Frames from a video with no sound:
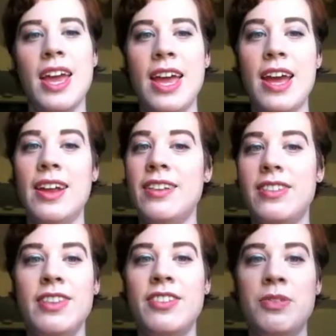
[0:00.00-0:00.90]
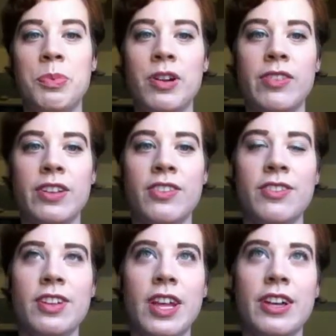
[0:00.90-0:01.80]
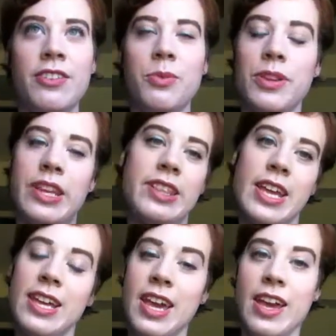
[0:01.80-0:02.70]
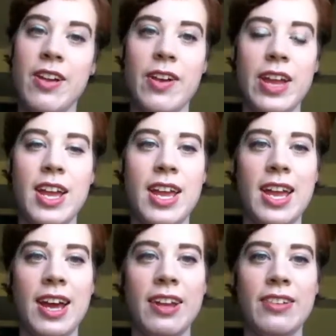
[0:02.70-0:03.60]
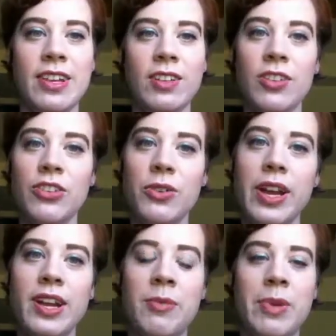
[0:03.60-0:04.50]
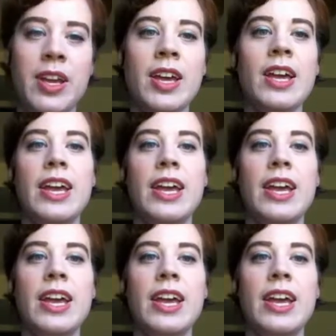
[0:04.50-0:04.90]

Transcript: And this is perfect. This is the lightest one that they carry, and it looks great on me.